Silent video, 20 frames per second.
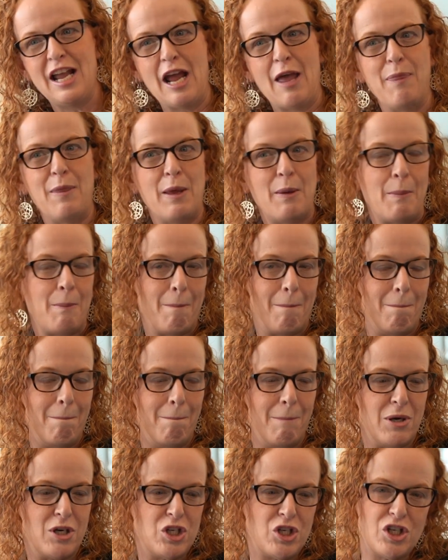And the
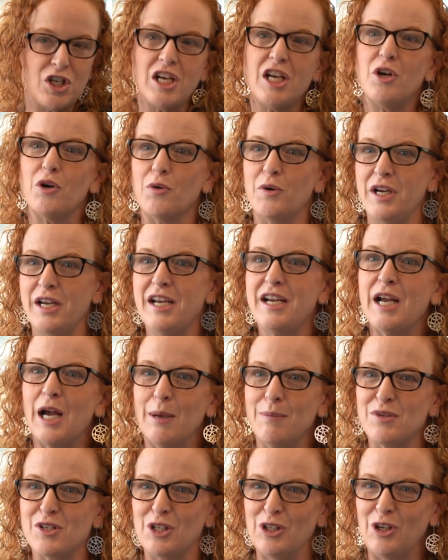machinery
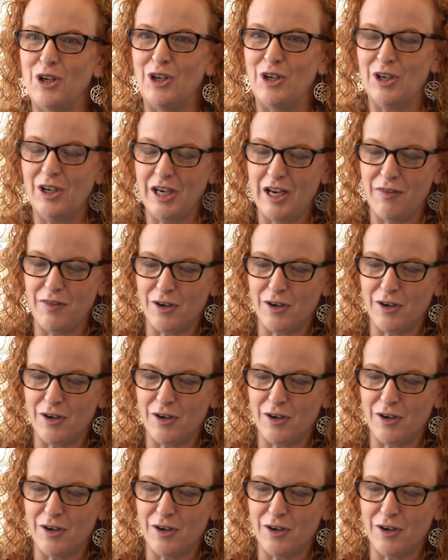comes along,